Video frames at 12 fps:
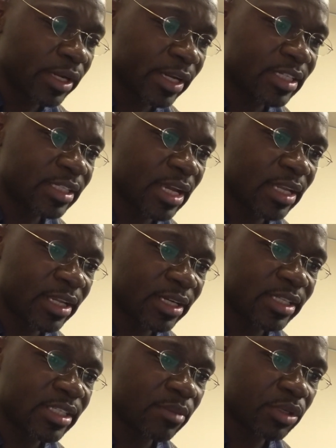rational, and
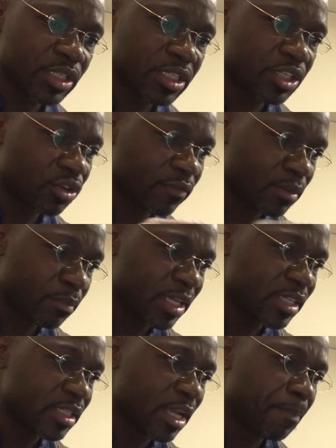reasonable decision of the
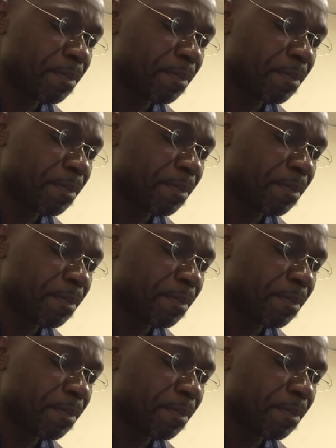minister.